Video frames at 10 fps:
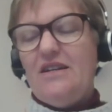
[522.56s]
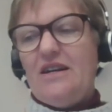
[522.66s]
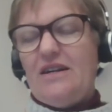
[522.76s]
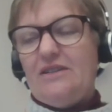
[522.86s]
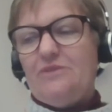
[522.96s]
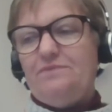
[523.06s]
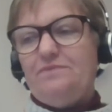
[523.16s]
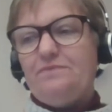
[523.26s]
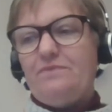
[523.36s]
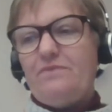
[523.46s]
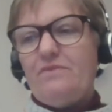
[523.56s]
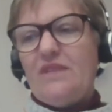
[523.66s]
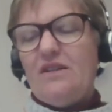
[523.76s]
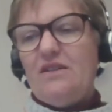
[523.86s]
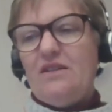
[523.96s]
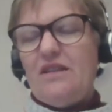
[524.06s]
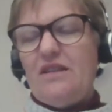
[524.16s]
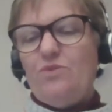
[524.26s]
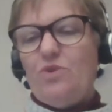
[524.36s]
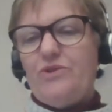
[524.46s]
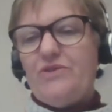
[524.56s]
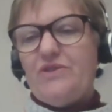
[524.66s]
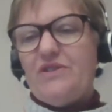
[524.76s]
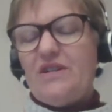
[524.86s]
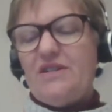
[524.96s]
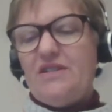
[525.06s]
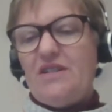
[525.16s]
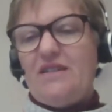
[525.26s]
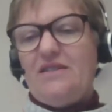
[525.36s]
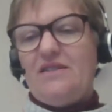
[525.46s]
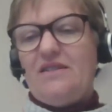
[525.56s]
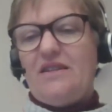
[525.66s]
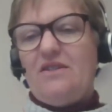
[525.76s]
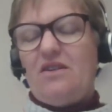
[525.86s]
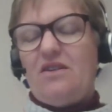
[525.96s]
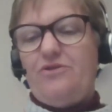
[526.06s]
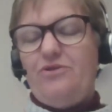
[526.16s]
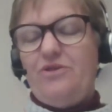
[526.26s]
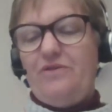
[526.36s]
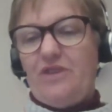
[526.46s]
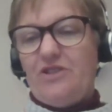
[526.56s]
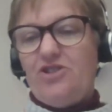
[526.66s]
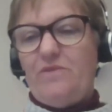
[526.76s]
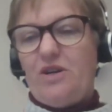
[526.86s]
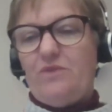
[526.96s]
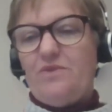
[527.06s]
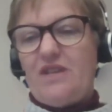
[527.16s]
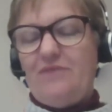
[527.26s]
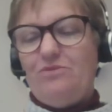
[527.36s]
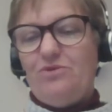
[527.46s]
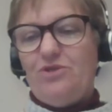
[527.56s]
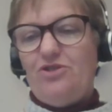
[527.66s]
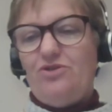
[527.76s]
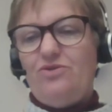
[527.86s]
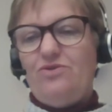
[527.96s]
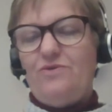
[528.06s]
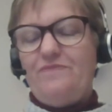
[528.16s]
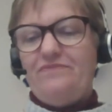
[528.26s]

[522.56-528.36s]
there was a sense that through the fellowship, I was able to